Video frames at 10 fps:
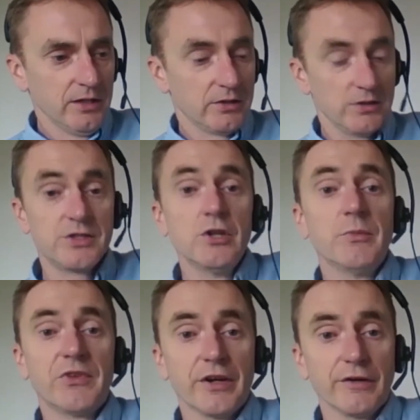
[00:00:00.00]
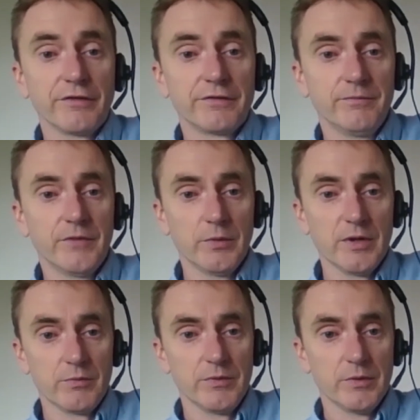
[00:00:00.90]
consume stuff, that
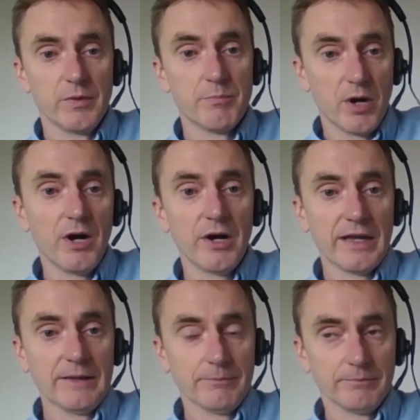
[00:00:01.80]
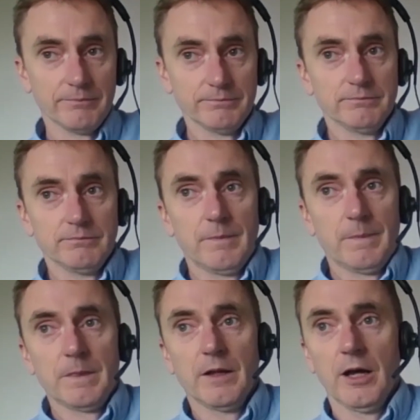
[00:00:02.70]
we buy
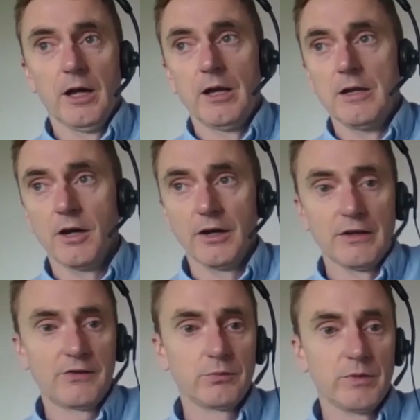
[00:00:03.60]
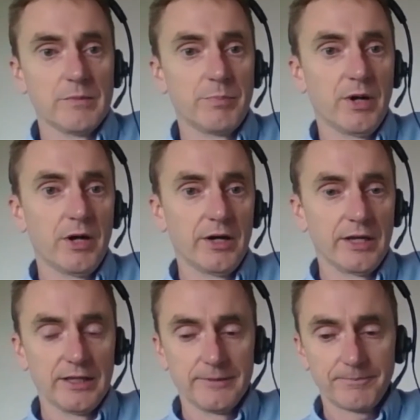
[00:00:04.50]
lights, we
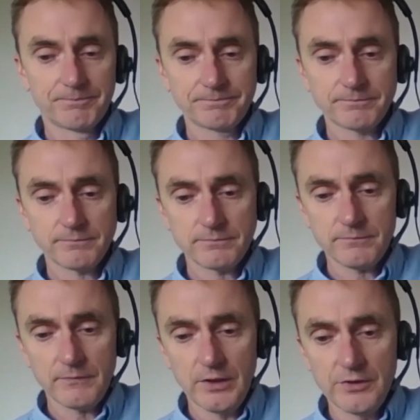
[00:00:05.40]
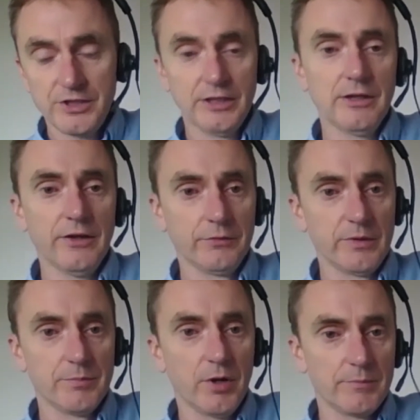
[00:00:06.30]
buy chillers,
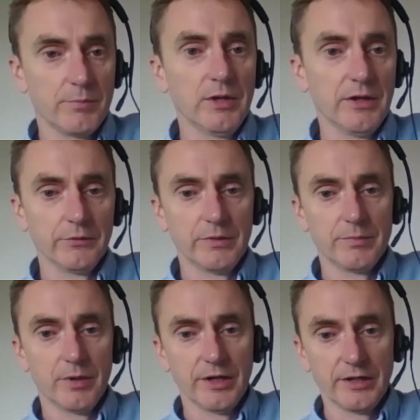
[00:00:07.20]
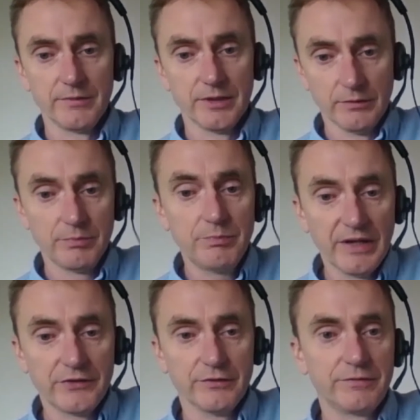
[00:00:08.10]
we buy boilers, we buy
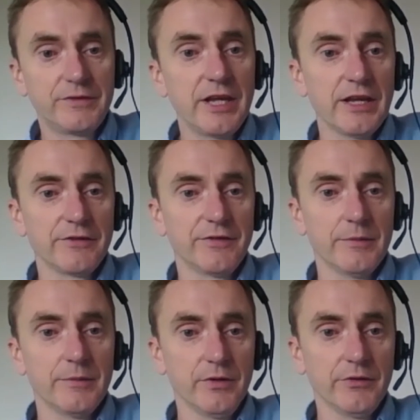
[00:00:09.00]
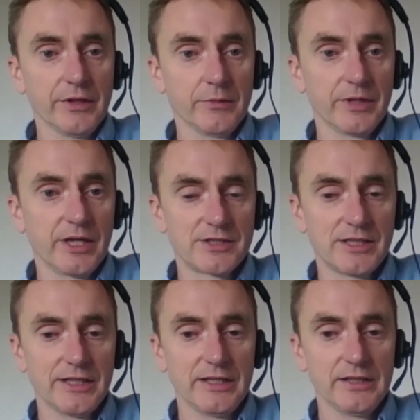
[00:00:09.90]
bits of kit for the building, when
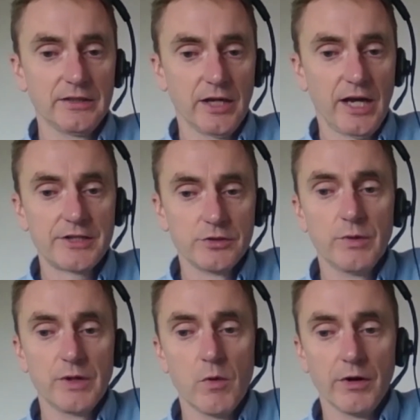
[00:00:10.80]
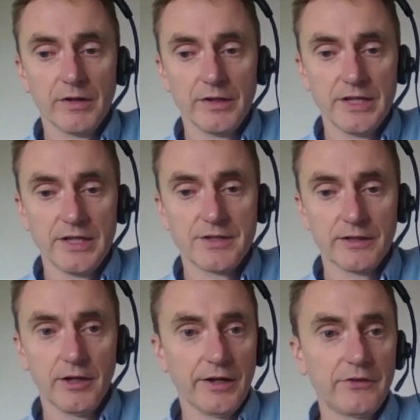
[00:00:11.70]
actually all we want is the
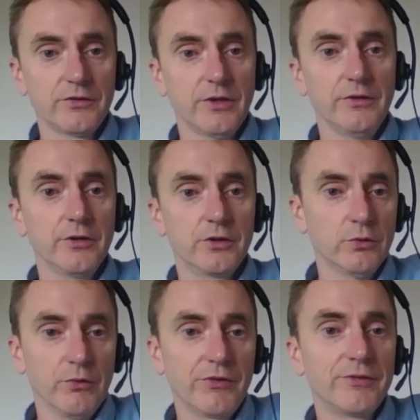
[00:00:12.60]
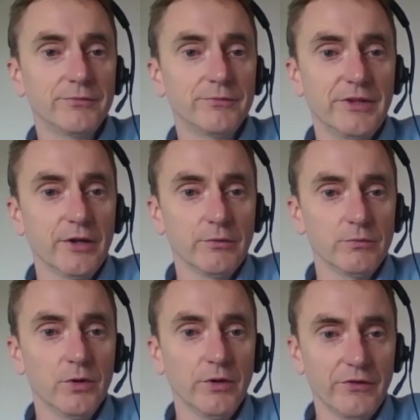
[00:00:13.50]
light and the coolth. don't
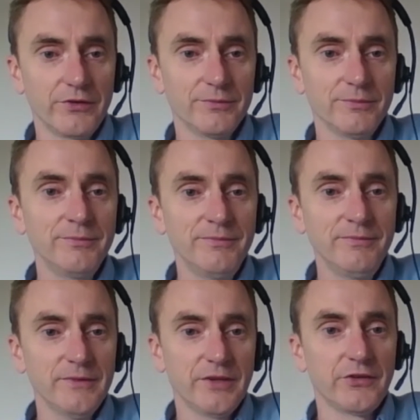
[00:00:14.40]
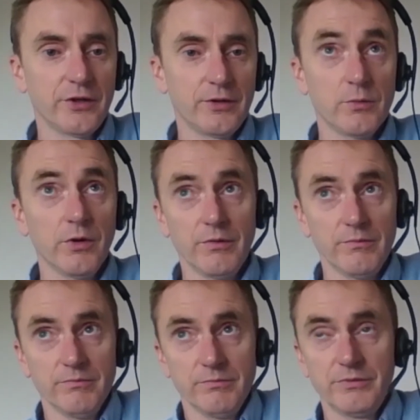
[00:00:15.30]
necessarily want
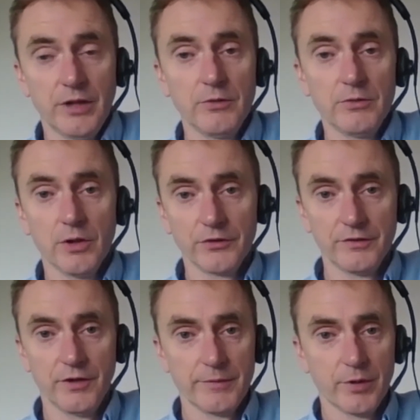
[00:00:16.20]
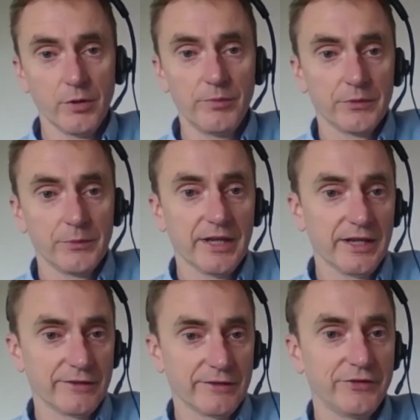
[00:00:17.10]
to own lots of light bulbs that we
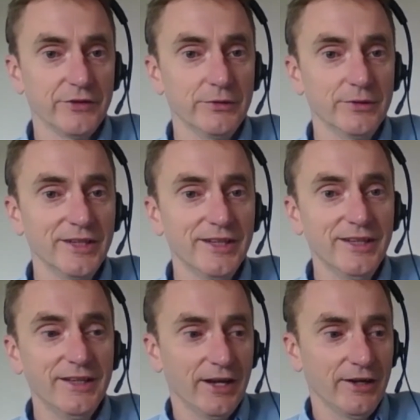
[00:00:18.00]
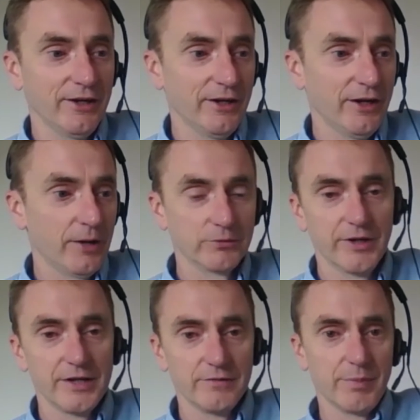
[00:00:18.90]
then have to
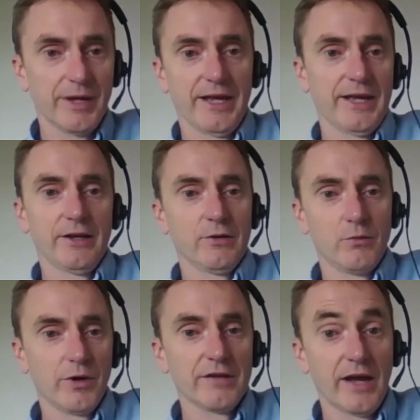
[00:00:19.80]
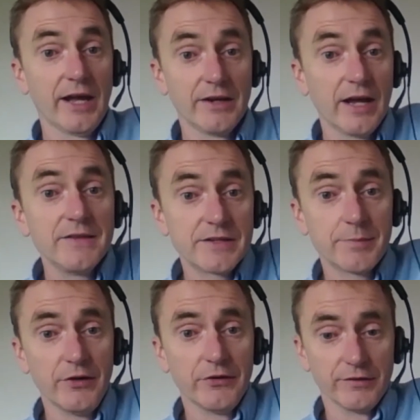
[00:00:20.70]
upgrade, repair, whatever, and
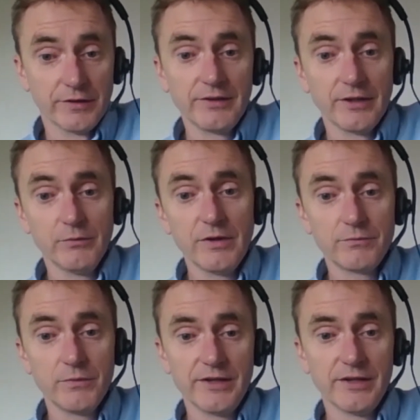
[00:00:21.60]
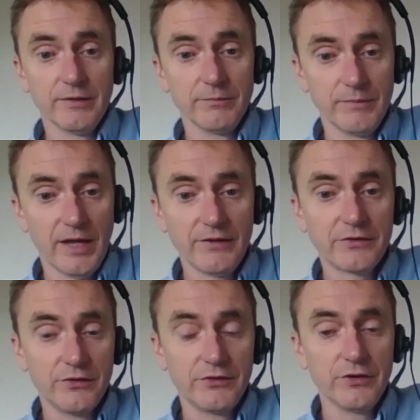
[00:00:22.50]
dispose of. And we end up, as
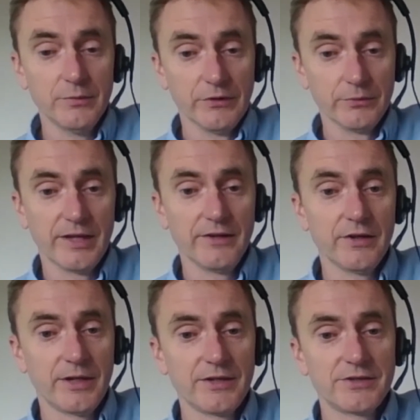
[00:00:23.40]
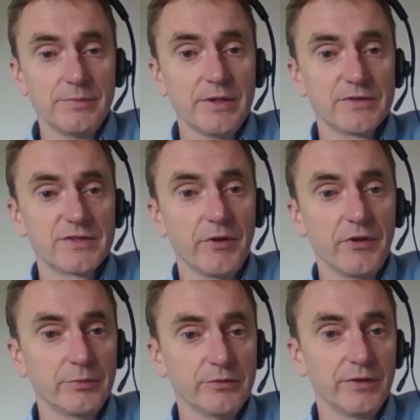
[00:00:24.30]
consumers, we end up actually being
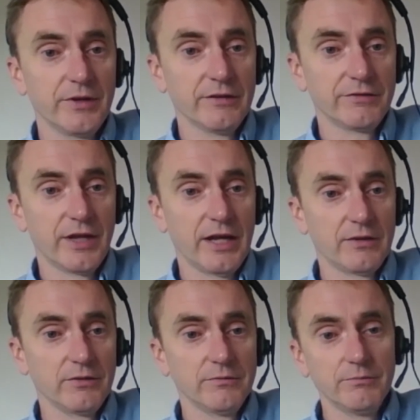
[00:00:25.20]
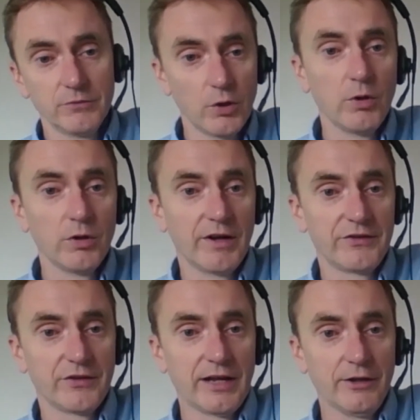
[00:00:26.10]
responsible for that all the
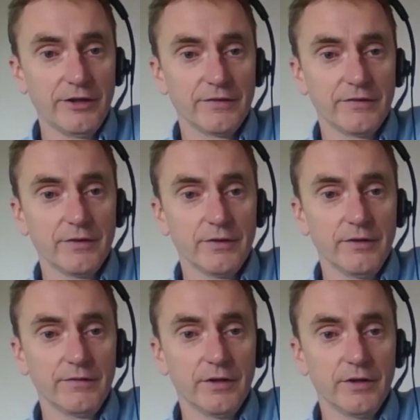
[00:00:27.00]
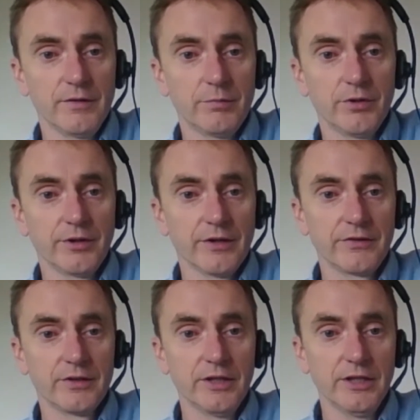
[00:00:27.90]
rest of that life of the
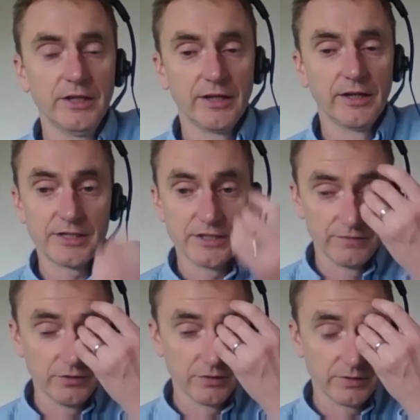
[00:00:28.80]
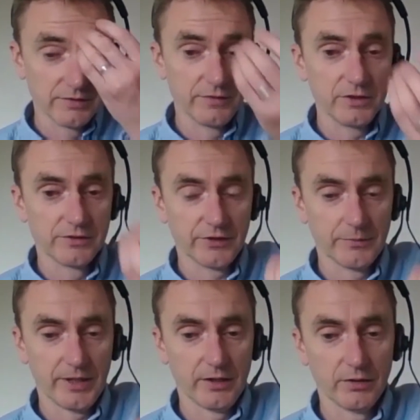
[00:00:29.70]
product. And actually, if you could
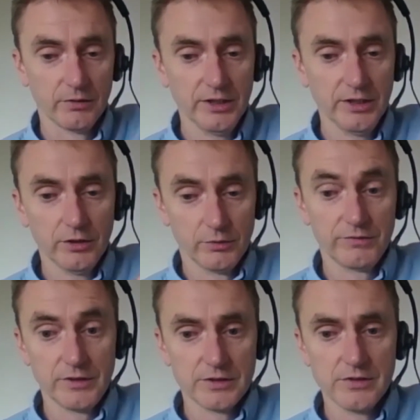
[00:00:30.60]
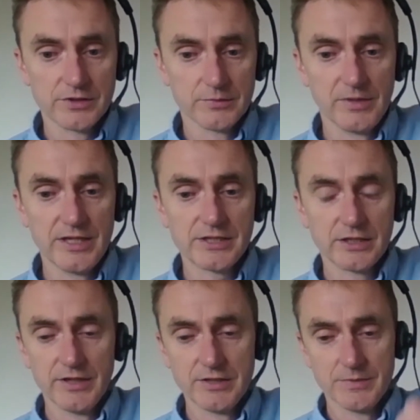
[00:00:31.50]
somehow, or if we could use some
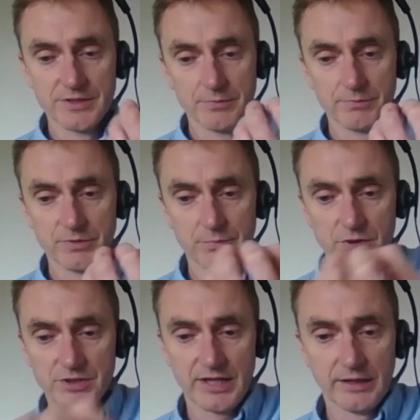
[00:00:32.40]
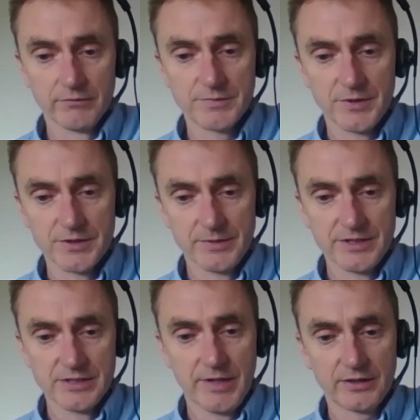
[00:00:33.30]
leasing arrangements to push that
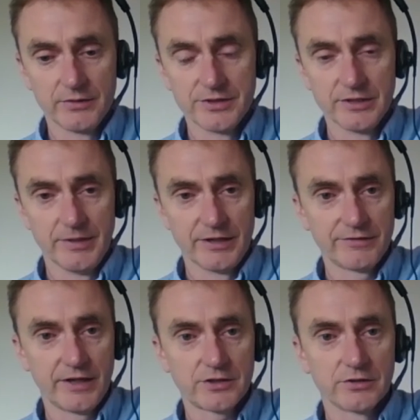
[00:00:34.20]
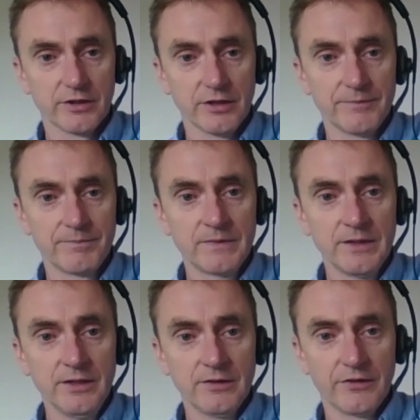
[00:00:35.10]
responsibility back onto the manufacturer,
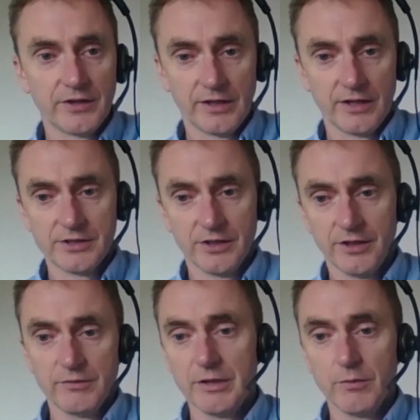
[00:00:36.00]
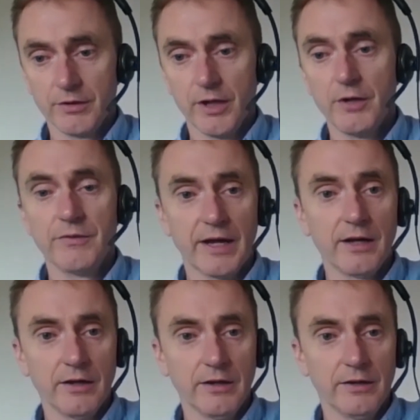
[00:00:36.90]
to say, actually, I don't really want to own that.